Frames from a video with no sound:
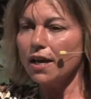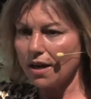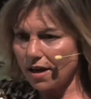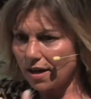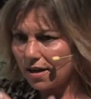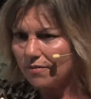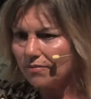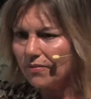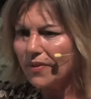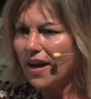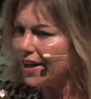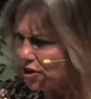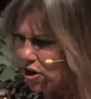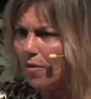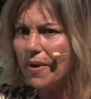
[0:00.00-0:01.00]

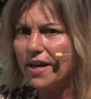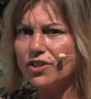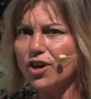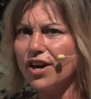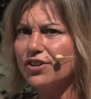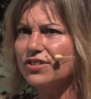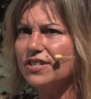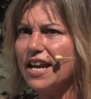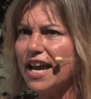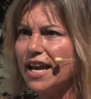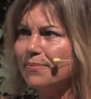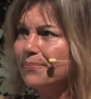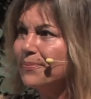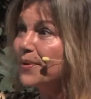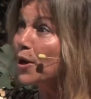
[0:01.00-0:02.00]
I know my daughter's
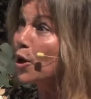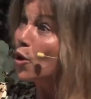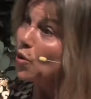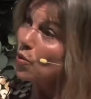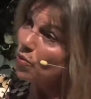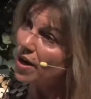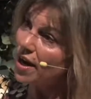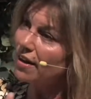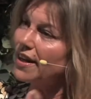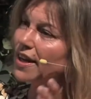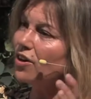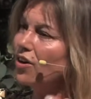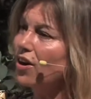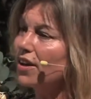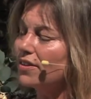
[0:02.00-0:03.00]
name. Well, I
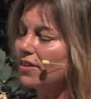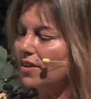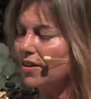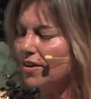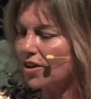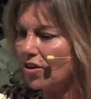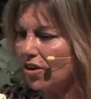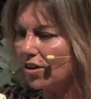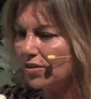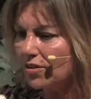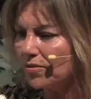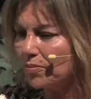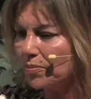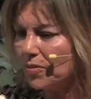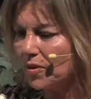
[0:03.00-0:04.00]
called
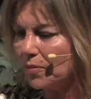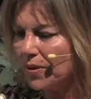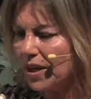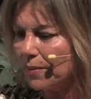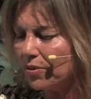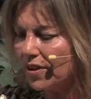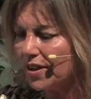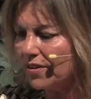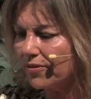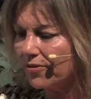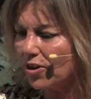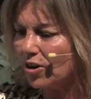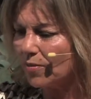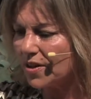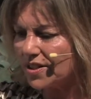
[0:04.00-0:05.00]
the people at the
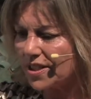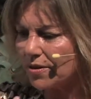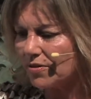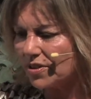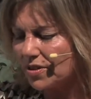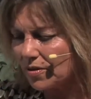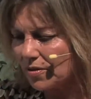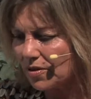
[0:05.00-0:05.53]
firm, because that was